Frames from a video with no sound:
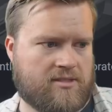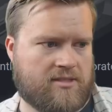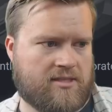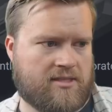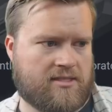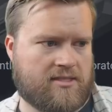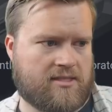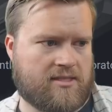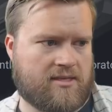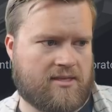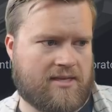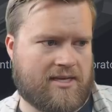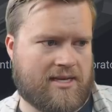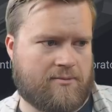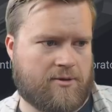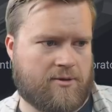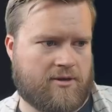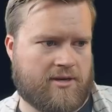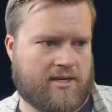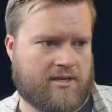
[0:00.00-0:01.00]
this
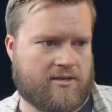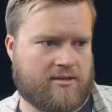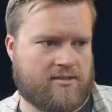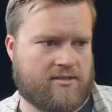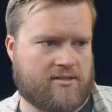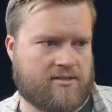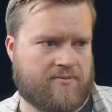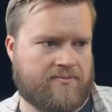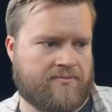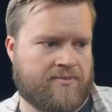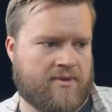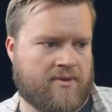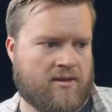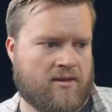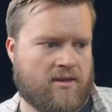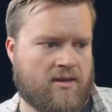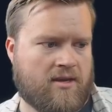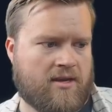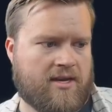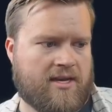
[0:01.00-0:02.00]
collaborators,
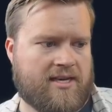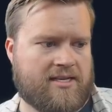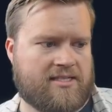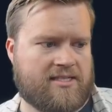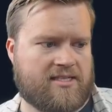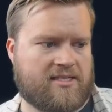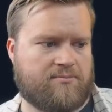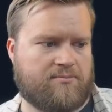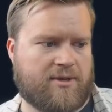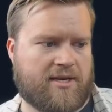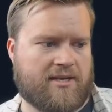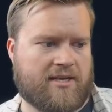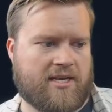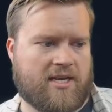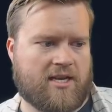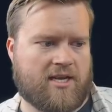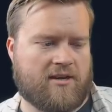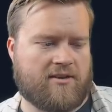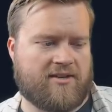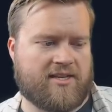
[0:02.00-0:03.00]
is this button
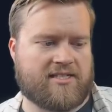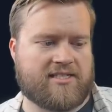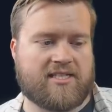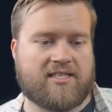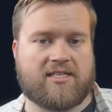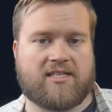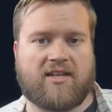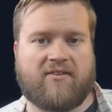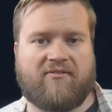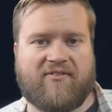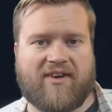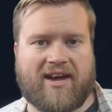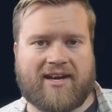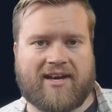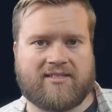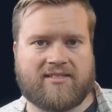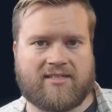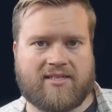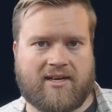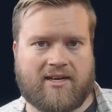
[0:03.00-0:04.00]
here, and this is the
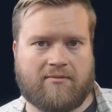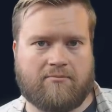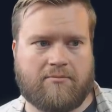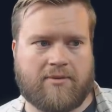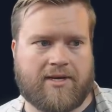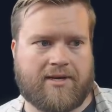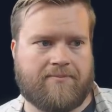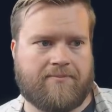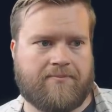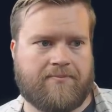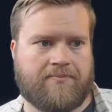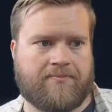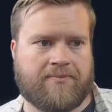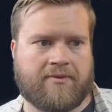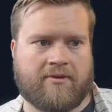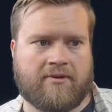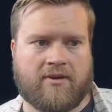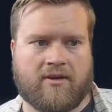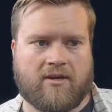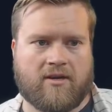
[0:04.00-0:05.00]
FastTime button.
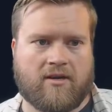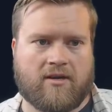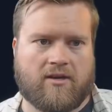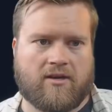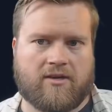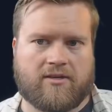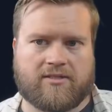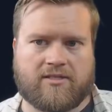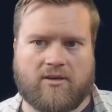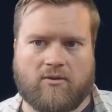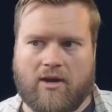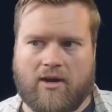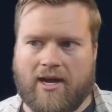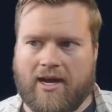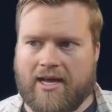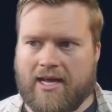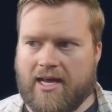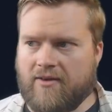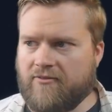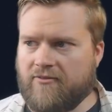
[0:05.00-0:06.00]
So I
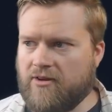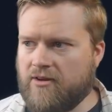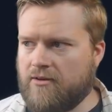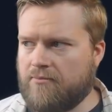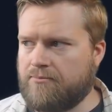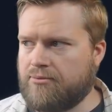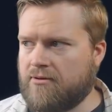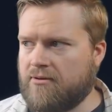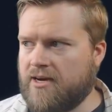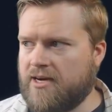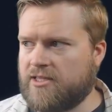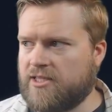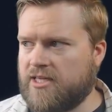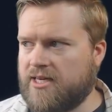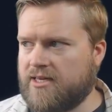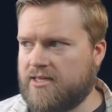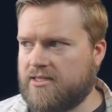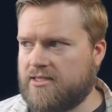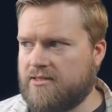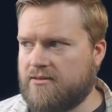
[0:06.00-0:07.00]
have a
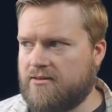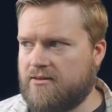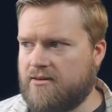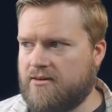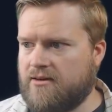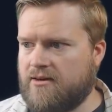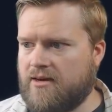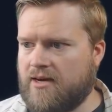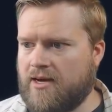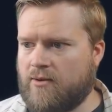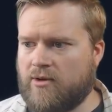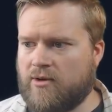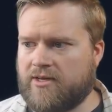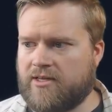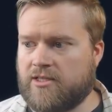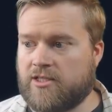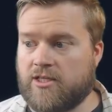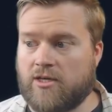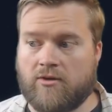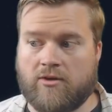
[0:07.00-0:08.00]
project I want to
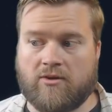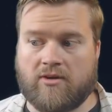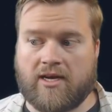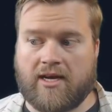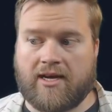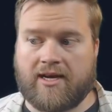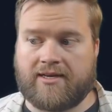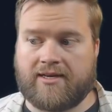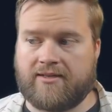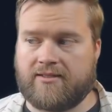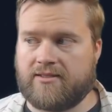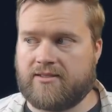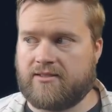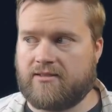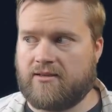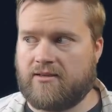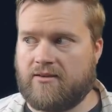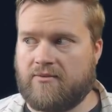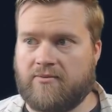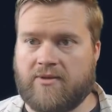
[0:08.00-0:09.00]
show you guys
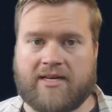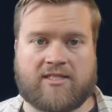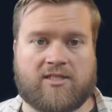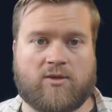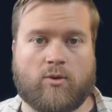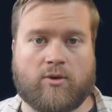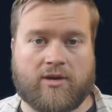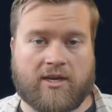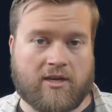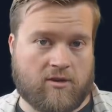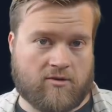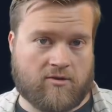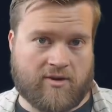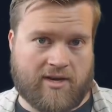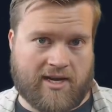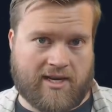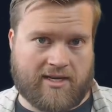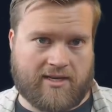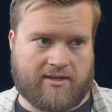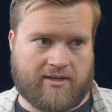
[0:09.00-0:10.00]
that's already
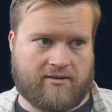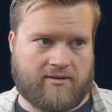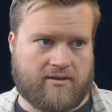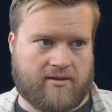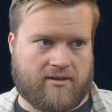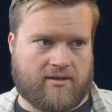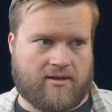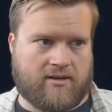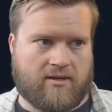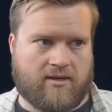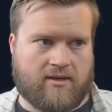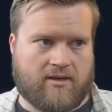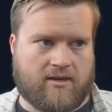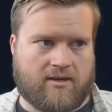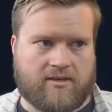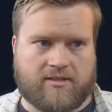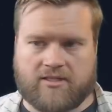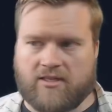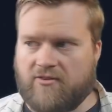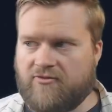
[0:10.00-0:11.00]
created.
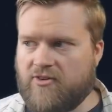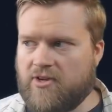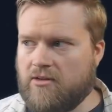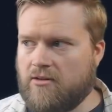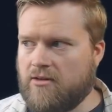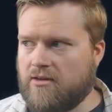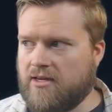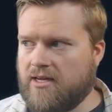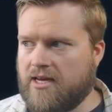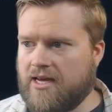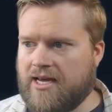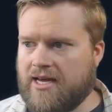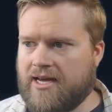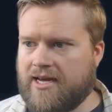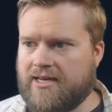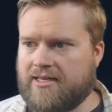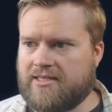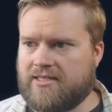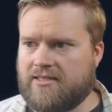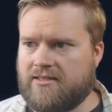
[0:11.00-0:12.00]
So if we look
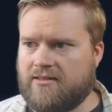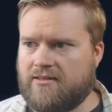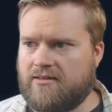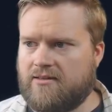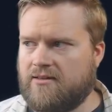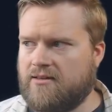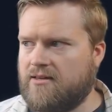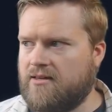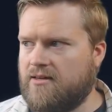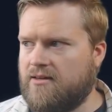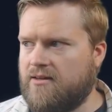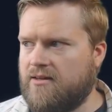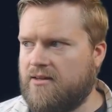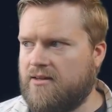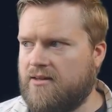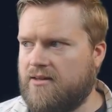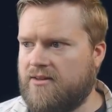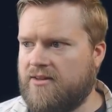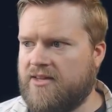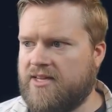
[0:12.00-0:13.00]
at
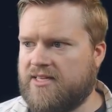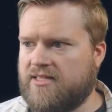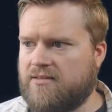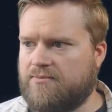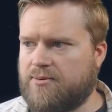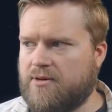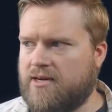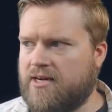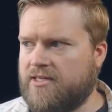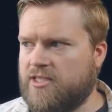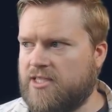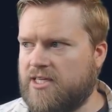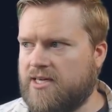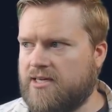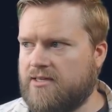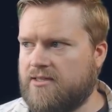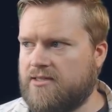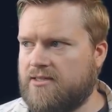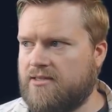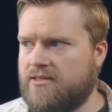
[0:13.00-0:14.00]
this
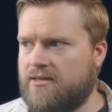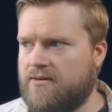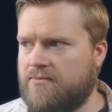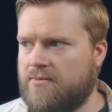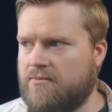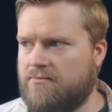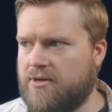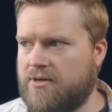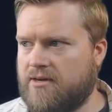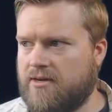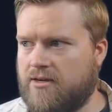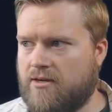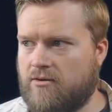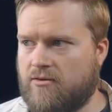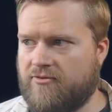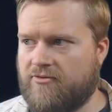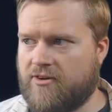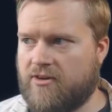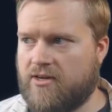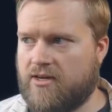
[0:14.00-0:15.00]
project, I'm going to bring it
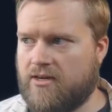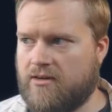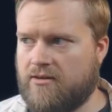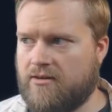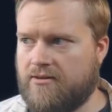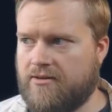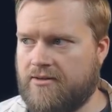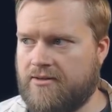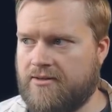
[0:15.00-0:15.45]
over here.